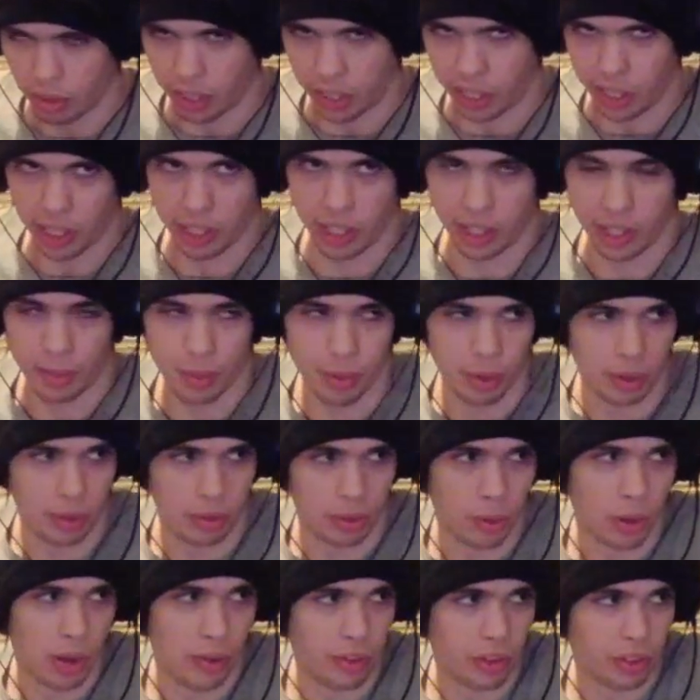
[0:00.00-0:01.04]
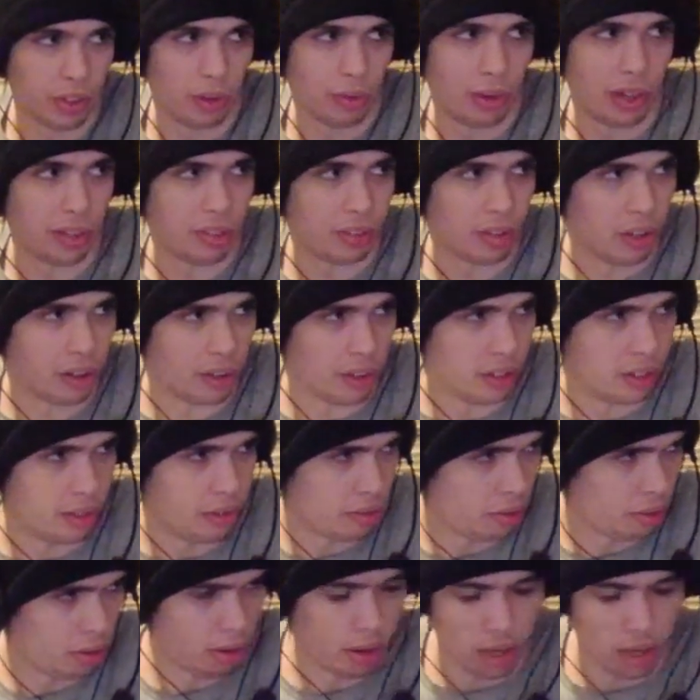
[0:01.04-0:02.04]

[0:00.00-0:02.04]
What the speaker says: Again, I was 12 years old when I started this.